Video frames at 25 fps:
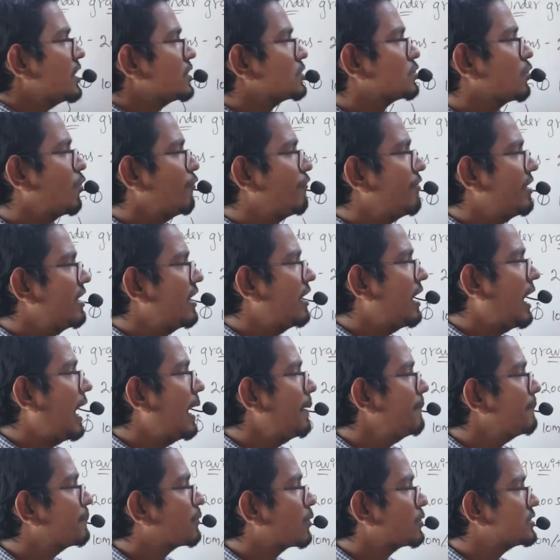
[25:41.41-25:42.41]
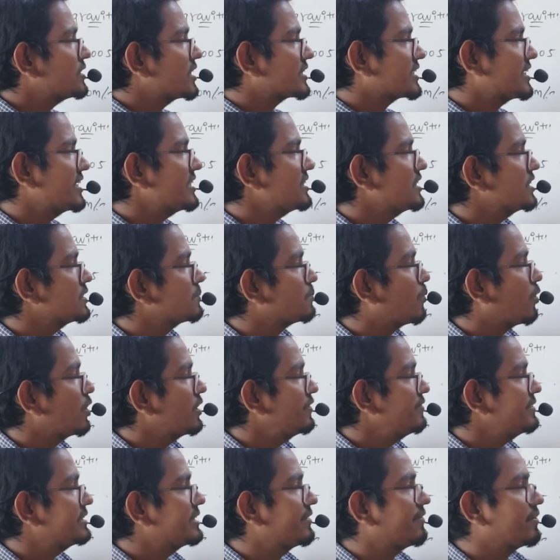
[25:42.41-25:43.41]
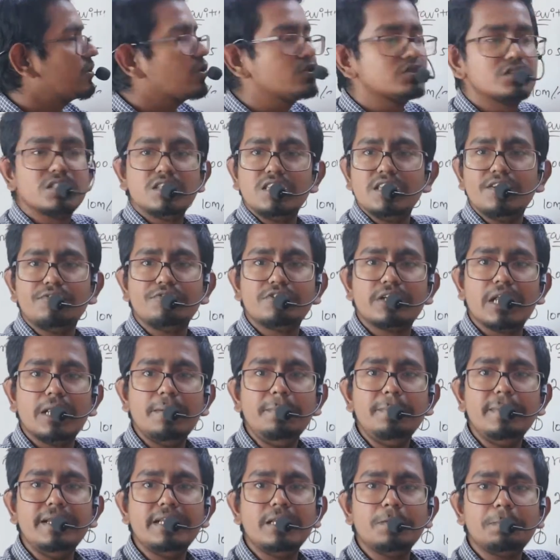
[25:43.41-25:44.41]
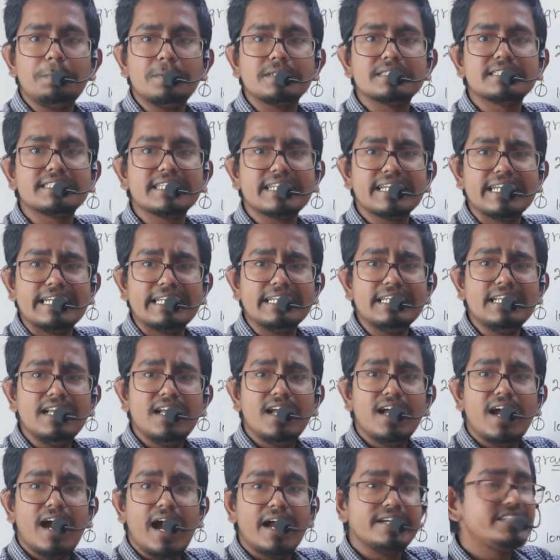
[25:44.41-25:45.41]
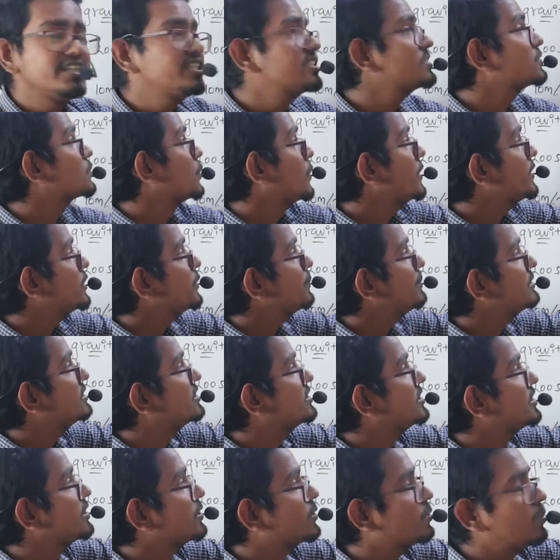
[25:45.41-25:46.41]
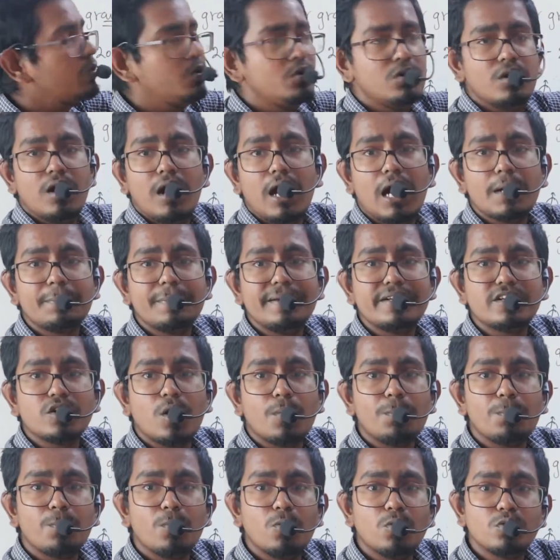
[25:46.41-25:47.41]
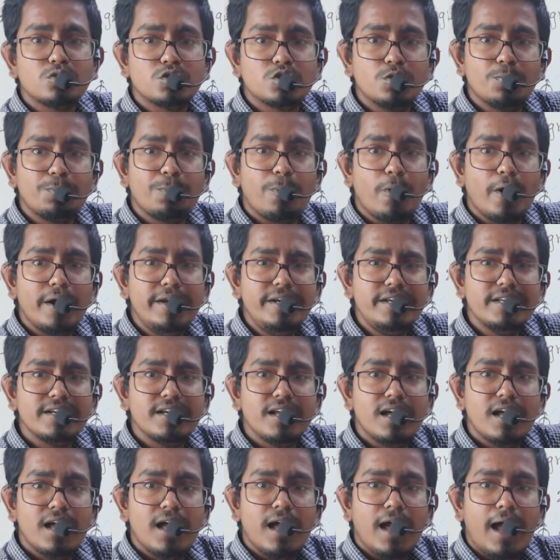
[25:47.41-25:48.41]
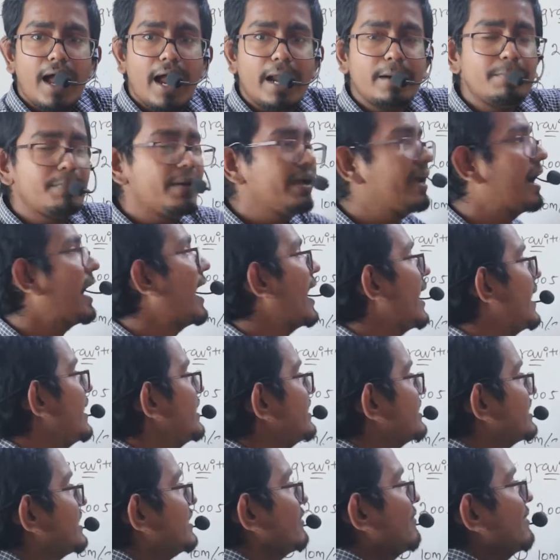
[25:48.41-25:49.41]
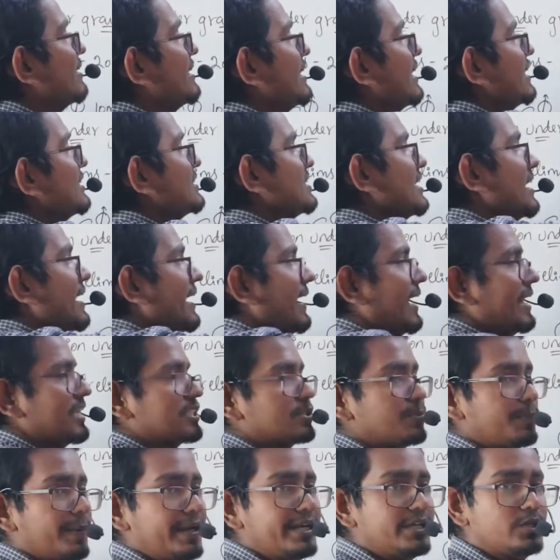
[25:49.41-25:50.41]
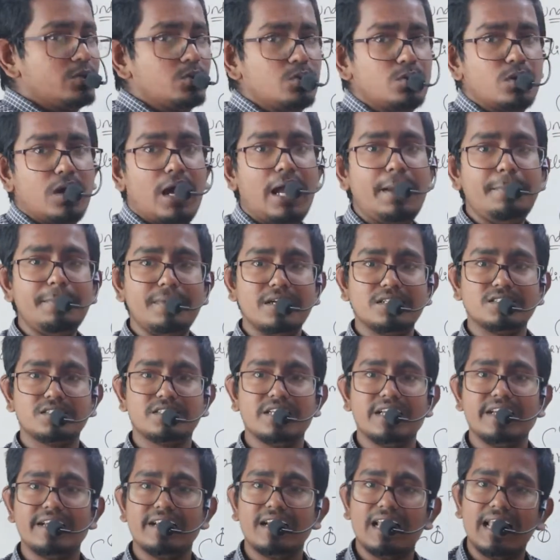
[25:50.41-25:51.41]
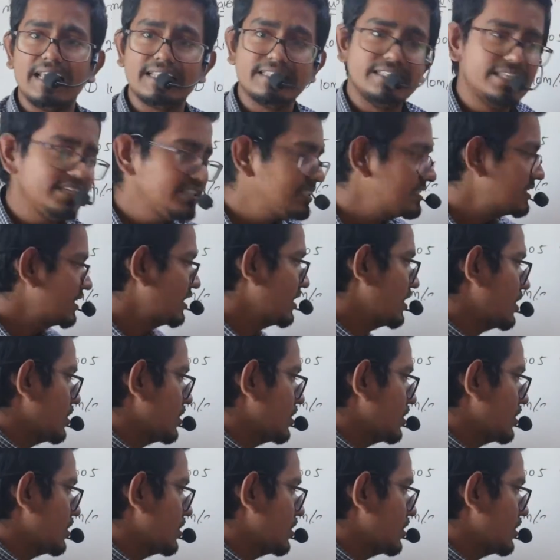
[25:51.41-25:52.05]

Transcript: So where I am projecting this body with a velocity of 10 meter per second, and it is going to be 0 at my topmost point, and my height given as h by 2. I am considering like this.